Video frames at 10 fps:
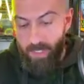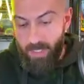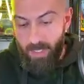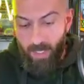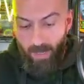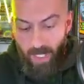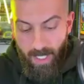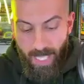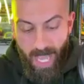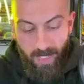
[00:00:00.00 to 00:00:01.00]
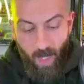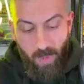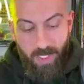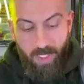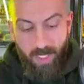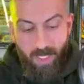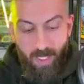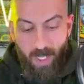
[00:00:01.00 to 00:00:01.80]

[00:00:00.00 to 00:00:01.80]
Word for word: So that is always good.